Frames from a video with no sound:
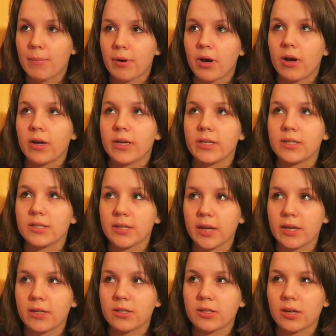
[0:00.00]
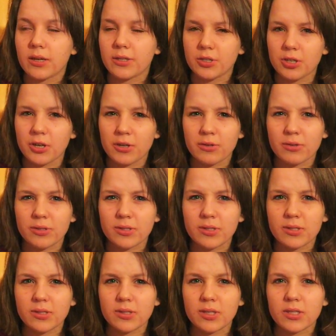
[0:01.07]
but instead I
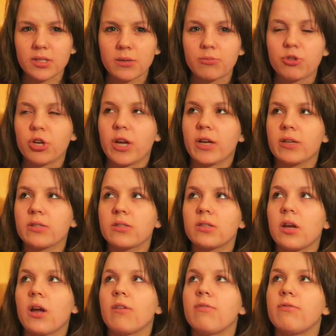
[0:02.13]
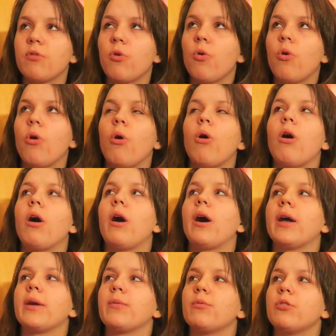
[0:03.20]
chose the subjects I thought
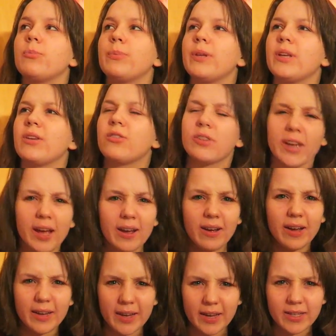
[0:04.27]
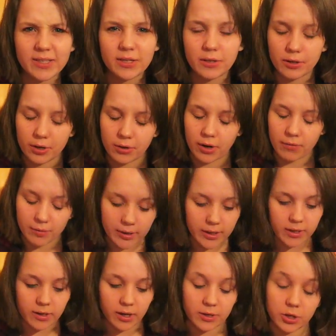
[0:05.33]
I would be good at, I guess. I don't
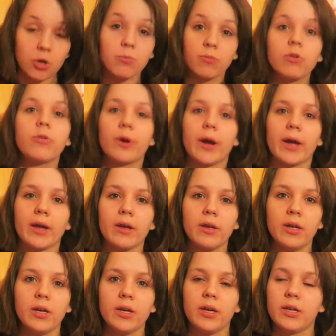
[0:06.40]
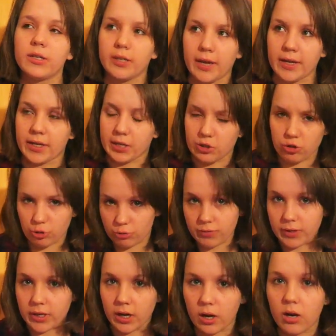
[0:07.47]
know, I don't regret taking
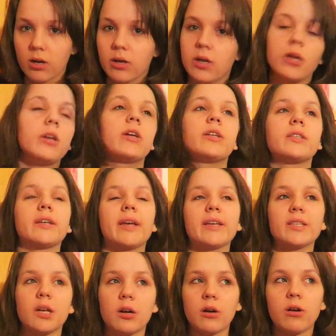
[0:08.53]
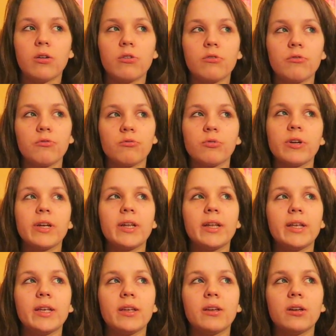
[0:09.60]
geography and art, because I guess art
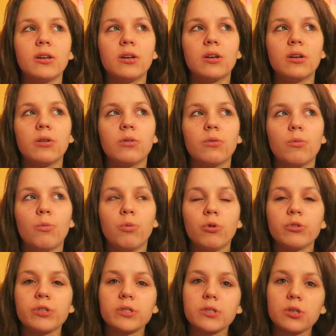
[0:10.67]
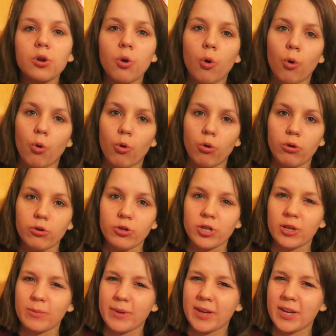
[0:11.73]
really was core
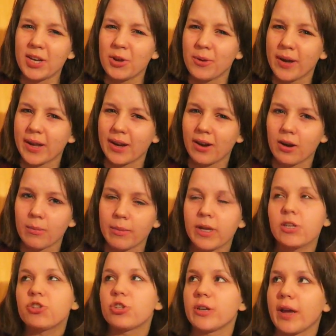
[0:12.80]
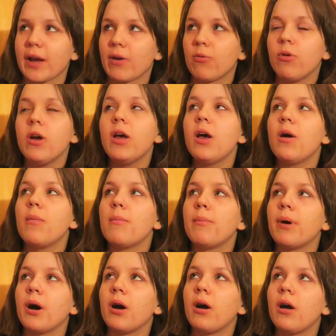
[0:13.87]
to me doing an art major now,
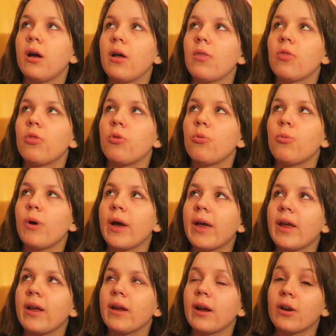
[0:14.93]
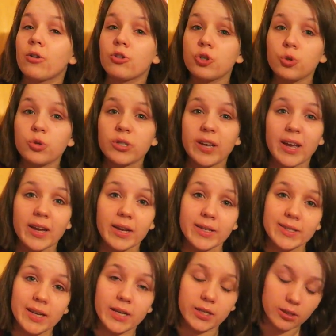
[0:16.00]
but the way I got taught it, I
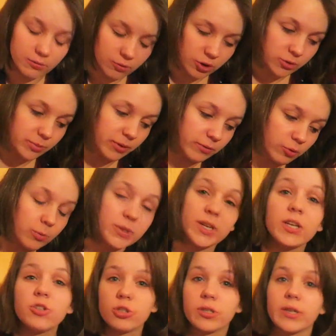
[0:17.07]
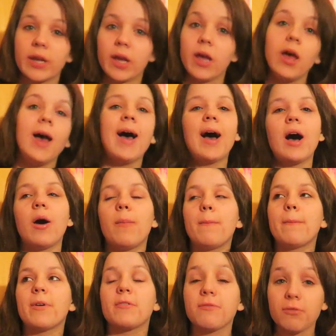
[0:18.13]
guess I didn't reach my full potential in it.
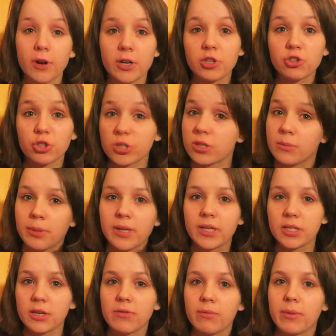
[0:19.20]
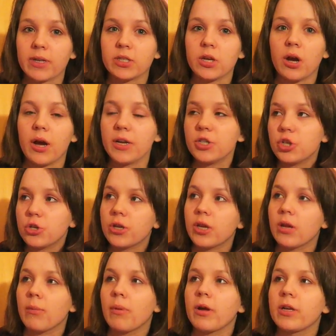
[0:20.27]
But French is a completely different matter. I took
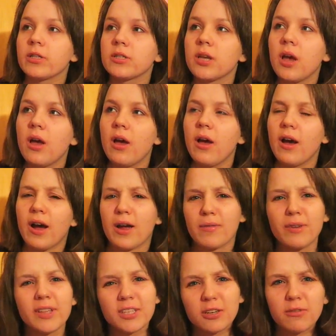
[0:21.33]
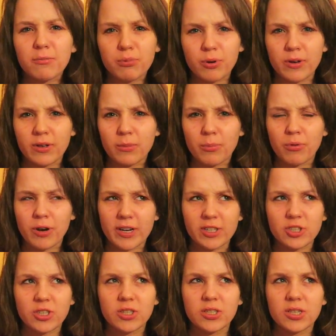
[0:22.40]
it because I really did feel
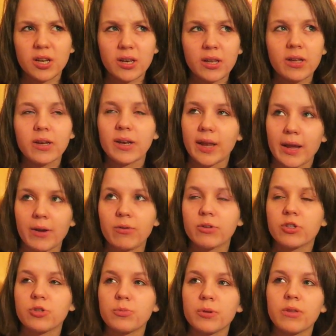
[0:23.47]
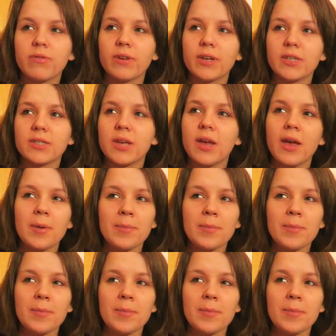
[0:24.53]
pressured to learn a language, but the thing is,